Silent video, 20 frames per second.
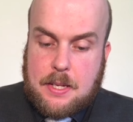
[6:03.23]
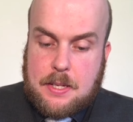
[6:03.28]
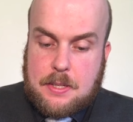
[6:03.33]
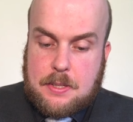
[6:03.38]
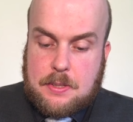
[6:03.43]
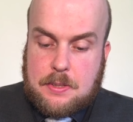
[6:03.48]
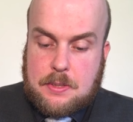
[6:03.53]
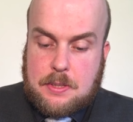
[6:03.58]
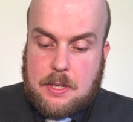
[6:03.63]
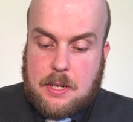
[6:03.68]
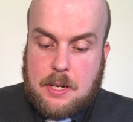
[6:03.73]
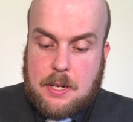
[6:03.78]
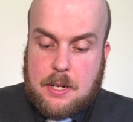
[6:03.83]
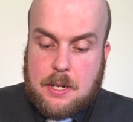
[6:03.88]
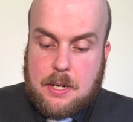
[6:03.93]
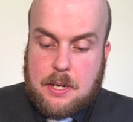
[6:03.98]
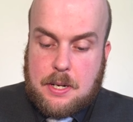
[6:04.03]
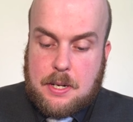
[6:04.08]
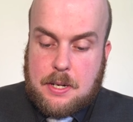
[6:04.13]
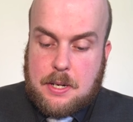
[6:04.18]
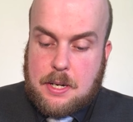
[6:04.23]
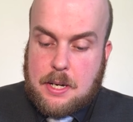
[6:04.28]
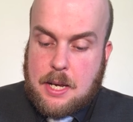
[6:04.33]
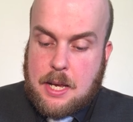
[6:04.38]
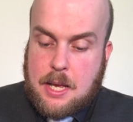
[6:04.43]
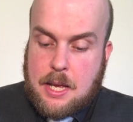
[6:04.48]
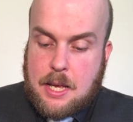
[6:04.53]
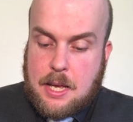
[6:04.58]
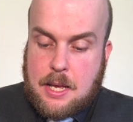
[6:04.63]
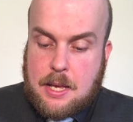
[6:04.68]
So
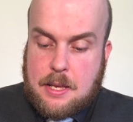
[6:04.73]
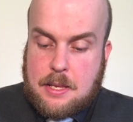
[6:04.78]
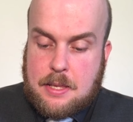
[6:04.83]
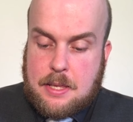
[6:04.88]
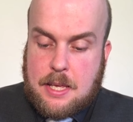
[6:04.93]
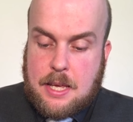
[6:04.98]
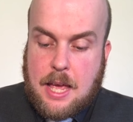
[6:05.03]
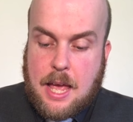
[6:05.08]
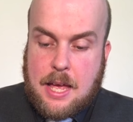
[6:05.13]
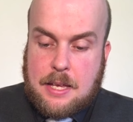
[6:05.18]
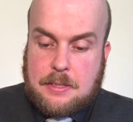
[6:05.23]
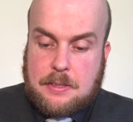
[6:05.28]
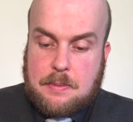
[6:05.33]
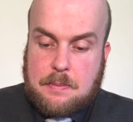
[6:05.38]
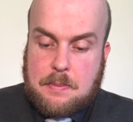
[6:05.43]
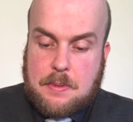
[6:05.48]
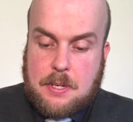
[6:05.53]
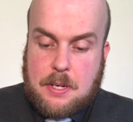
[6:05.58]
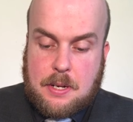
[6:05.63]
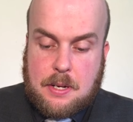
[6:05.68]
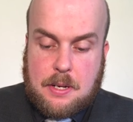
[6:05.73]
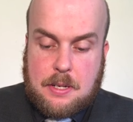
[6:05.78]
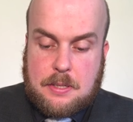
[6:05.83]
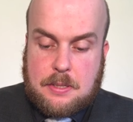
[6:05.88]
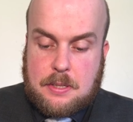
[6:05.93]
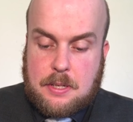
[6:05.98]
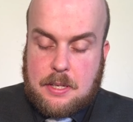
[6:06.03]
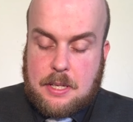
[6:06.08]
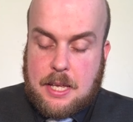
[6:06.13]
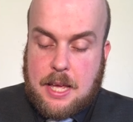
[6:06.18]
the asymptote,
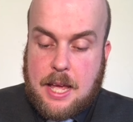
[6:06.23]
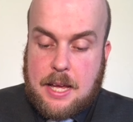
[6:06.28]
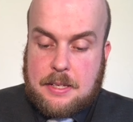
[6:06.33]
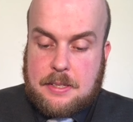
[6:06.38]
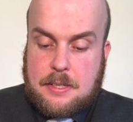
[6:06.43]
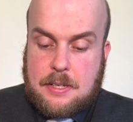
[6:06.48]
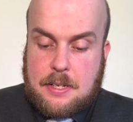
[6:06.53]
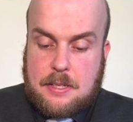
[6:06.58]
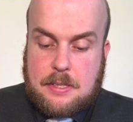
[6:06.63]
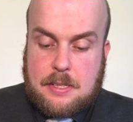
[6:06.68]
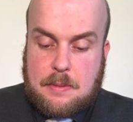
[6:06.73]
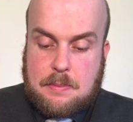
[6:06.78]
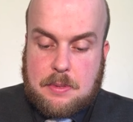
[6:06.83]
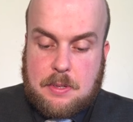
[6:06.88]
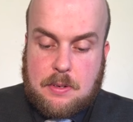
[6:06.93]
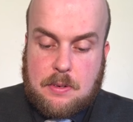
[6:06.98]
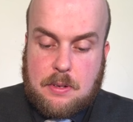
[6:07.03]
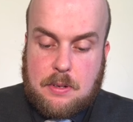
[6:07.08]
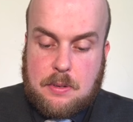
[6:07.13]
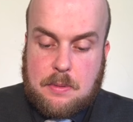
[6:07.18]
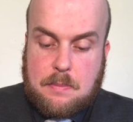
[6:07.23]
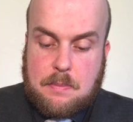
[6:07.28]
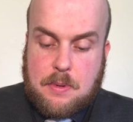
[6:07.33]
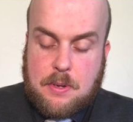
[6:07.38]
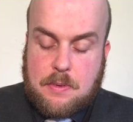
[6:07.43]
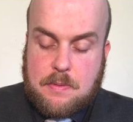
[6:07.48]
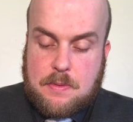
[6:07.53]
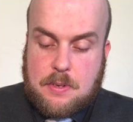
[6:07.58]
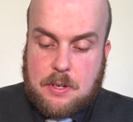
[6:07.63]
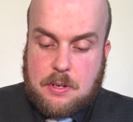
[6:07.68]
so the x-intercepts are all
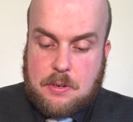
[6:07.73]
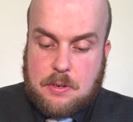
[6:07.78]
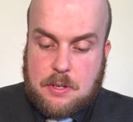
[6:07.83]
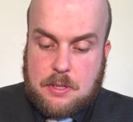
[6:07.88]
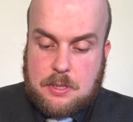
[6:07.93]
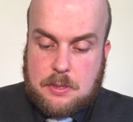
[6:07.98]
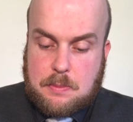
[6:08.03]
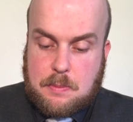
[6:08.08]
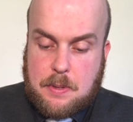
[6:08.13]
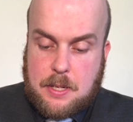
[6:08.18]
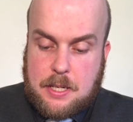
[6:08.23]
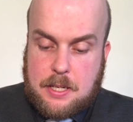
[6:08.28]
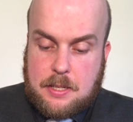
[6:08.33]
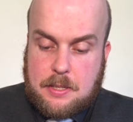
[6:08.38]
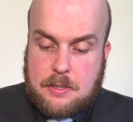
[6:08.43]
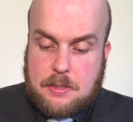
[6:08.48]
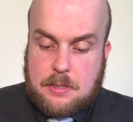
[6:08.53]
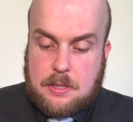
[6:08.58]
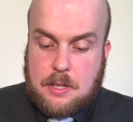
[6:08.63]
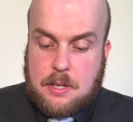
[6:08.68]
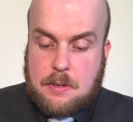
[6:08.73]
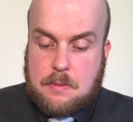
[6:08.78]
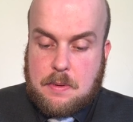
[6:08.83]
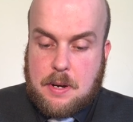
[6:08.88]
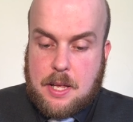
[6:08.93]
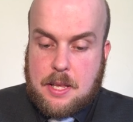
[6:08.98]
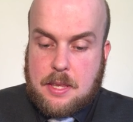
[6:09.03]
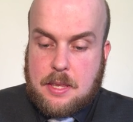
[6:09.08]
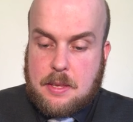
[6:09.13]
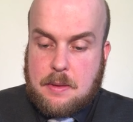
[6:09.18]
moved across 1. So
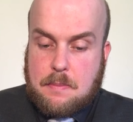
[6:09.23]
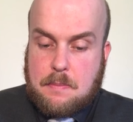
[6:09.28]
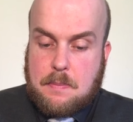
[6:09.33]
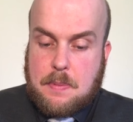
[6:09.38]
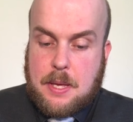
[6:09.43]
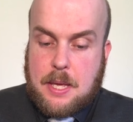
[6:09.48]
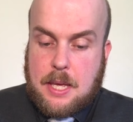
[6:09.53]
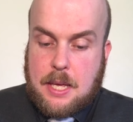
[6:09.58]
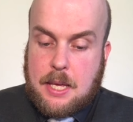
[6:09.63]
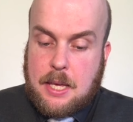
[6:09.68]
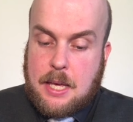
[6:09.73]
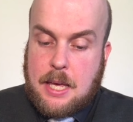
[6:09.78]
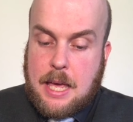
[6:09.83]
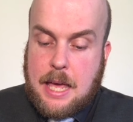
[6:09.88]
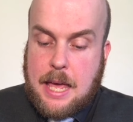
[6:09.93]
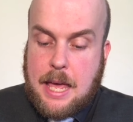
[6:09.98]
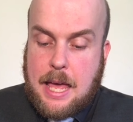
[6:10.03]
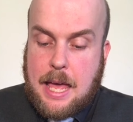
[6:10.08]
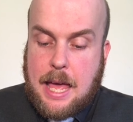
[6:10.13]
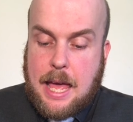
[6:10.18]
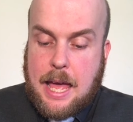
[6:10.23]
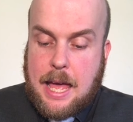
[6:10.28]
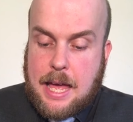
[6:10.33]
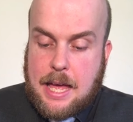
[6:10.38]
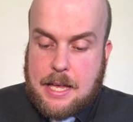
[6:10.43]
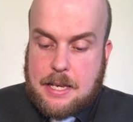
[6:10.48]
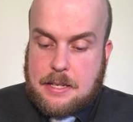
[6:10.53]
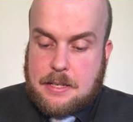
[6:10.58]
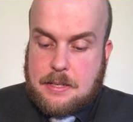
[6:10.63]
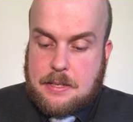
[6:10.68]
rather than being
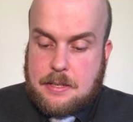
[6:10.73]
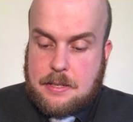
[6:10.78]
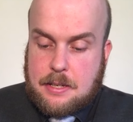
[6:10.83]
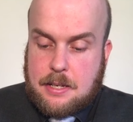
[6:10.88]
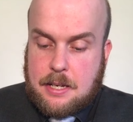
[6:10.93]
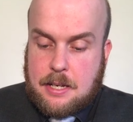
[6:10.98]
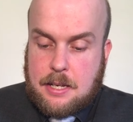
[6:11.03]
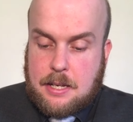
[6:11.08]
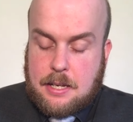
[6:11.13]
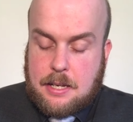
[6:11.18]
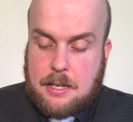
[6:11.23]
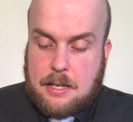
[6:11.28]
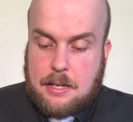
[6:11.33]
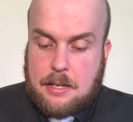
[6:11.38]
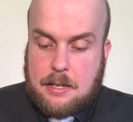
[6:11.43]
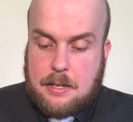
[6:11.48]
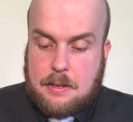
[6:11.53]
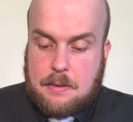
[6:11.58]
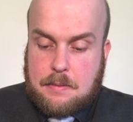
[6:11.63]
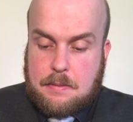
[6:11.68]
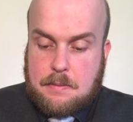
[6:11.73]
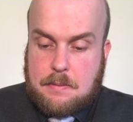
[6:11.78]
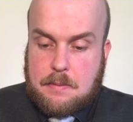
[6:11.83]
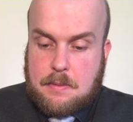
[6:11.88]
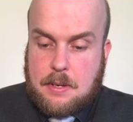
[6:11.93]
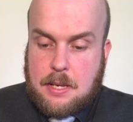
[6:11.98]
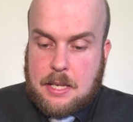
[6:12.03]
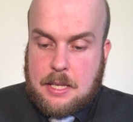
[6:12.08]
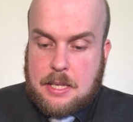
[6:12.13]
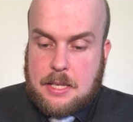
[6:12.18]
at,
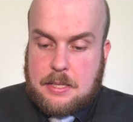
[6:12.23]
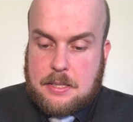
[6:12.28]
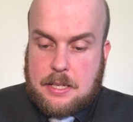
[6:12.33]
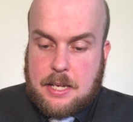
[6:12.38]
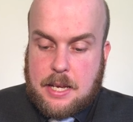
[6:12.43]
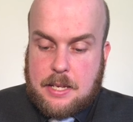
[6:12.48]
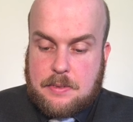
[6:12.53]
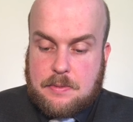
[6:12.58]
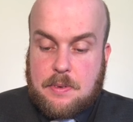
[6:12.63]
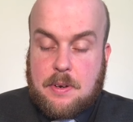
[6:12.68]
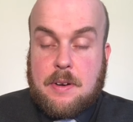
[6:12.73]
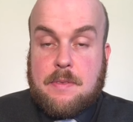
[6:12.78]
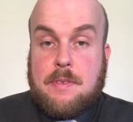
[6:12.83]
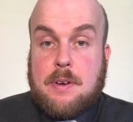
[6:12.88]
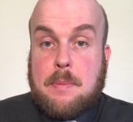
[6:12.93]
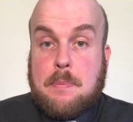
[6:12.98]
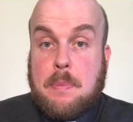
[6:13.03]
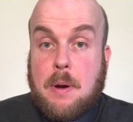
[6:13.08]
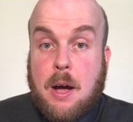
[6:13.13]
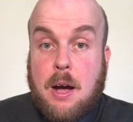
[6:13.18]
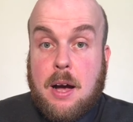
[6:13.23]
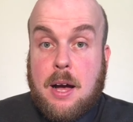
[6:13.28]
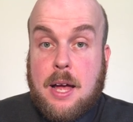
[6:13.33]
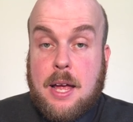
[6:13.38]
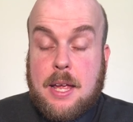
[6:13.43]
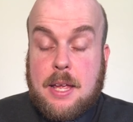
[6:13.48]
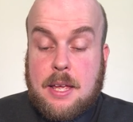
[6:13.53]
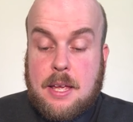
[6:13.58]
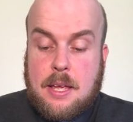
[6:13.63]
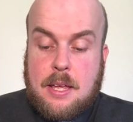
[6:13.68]
in this case for every
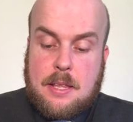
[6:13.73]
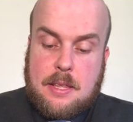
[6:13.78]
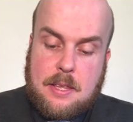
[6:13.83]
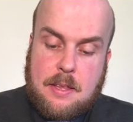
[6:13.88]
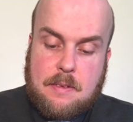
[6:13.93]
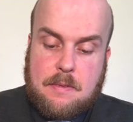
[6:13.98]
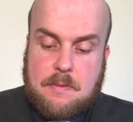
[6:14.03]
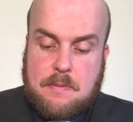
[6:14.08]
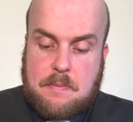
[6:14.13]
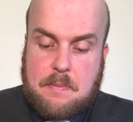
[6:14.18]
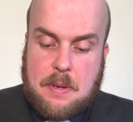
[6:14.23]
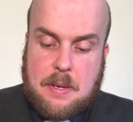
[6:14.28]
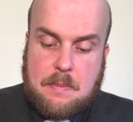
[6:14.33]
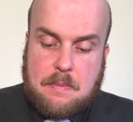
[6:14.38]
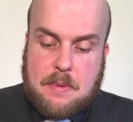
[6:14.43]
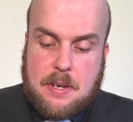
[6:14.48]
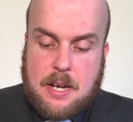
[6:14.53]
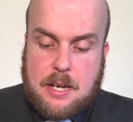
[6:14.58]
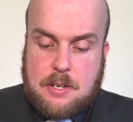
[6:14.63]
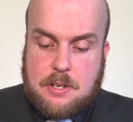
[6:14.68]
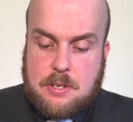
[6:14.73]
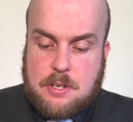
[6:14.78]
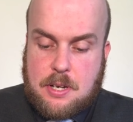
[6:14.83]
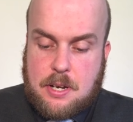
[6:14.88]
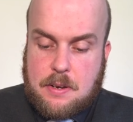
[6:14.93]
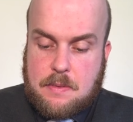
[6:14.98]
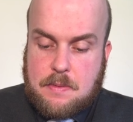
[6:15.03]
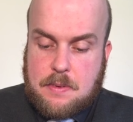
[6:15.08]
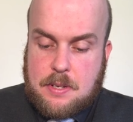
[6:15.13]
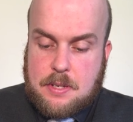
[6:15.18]
pi, they've been nudged
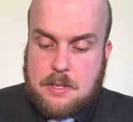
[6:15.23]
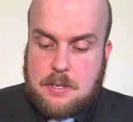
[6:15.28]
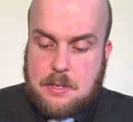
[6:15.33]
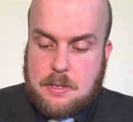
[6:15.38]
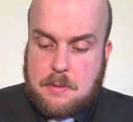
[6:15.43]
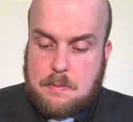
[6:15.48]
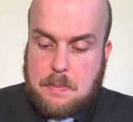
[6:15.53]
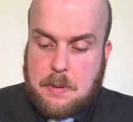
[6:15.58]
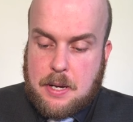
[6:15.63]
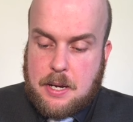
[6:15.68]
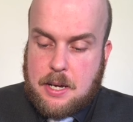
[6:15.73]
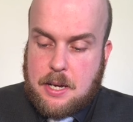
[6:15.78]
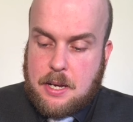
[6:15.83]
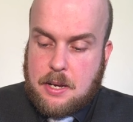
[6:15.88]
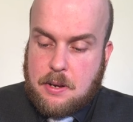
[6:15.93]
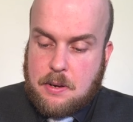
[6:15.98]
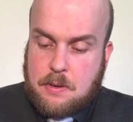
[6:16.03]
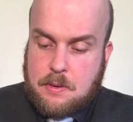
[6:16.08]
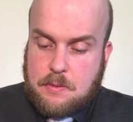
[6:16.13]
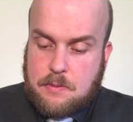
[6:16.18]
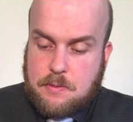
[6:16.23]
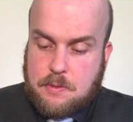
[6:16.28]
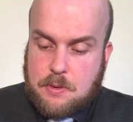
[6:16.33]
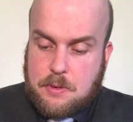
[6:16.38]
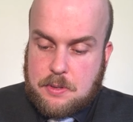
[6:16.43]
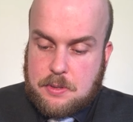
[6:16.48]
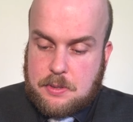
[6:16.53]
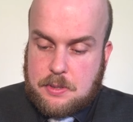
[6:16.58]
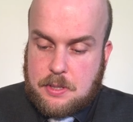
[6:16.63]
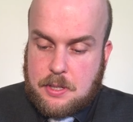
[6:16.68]
over to pi on 4.
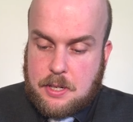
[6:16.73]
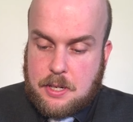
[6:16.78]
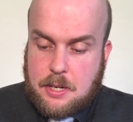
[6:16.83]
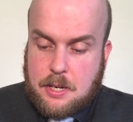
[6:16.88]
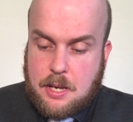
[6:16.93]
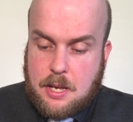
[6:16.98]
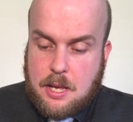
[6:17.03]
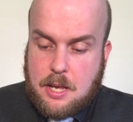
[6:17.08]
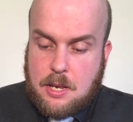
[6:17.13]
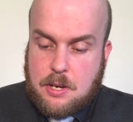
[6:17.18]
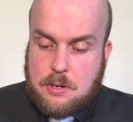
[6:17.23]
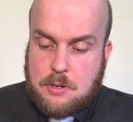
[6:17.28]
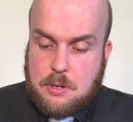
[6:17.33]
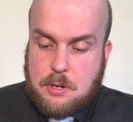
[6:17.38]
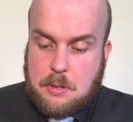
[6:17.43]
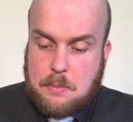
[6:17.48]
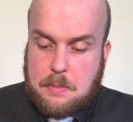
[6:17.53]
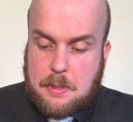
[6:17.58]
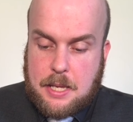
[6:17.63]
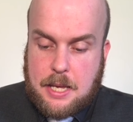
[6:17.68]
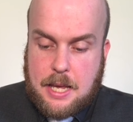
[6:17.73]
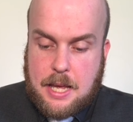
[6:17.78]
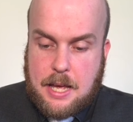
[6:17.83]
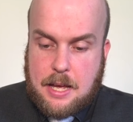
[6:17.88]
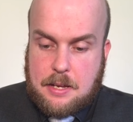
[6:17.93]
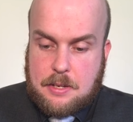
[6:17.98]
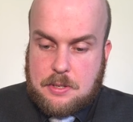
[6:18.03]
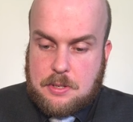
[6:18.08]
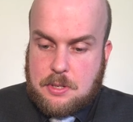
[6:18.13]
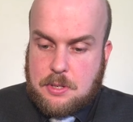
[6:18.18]
So normally
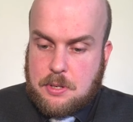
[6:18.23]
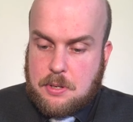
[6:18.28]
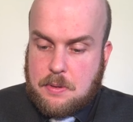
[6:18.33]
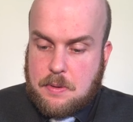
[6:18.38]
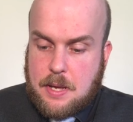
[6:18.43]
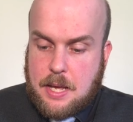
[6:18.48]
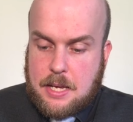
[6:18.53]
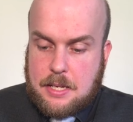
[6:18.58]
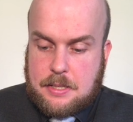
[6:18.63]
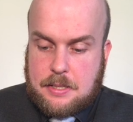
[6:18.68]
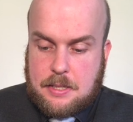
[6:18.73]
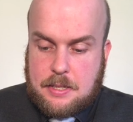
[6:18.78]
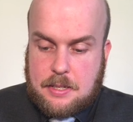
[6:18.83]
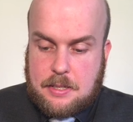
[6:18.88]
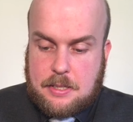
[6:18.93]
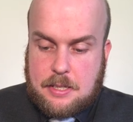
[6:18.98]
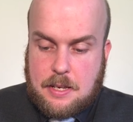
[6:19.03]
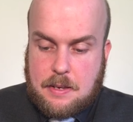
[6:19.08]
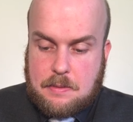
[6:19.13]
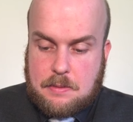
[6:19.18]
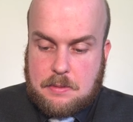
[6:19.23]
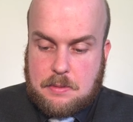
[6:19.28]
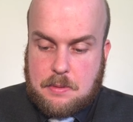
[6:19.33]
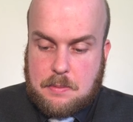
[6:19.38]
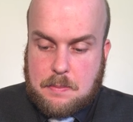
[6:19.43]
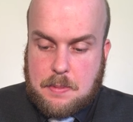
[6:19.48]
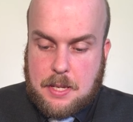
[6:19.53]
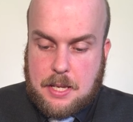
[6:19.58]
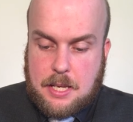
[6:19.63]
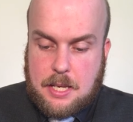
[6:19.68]
our 2 x-intercepts would
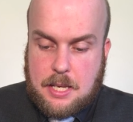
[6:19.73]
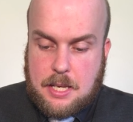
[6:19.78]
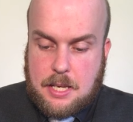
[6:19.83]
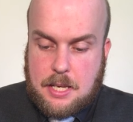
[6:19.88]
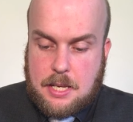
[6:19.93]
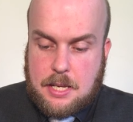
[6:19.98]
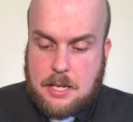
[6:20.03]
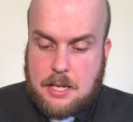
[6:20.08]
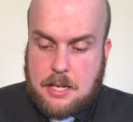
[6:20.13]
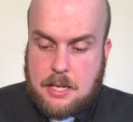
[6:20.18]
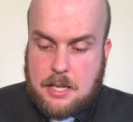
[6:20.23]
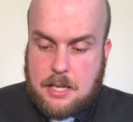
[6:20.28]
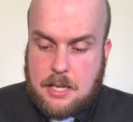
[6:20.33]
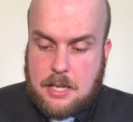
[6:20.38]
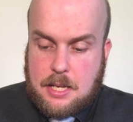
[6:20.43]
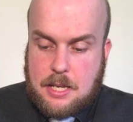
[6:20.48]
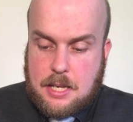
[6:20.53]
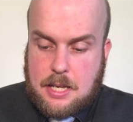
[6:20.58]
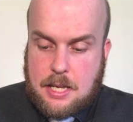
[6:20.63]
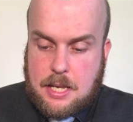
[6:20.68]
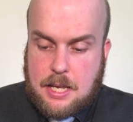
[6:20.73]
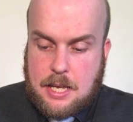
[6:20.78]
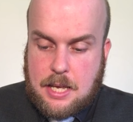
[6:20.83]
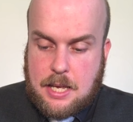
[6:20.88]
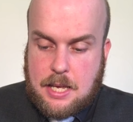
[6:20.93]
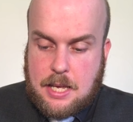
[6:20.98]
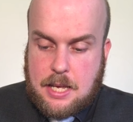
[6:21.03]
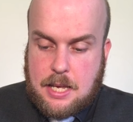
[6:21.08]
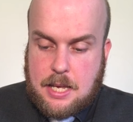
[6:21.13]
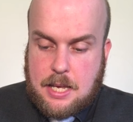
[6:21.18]
be here
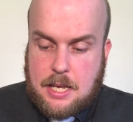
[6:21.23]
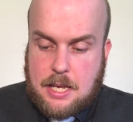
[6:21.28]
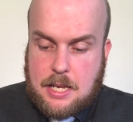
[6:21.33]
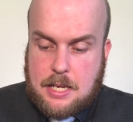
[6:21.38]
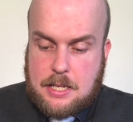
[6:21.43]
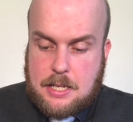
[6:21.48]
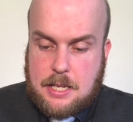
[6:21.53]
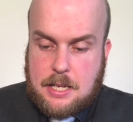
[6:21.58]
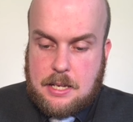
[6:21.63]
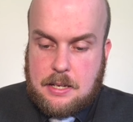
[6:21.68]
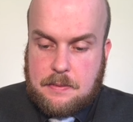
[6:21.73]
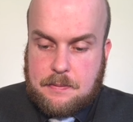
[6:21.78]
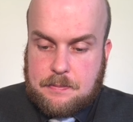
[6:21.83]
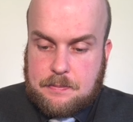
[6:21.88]
and here.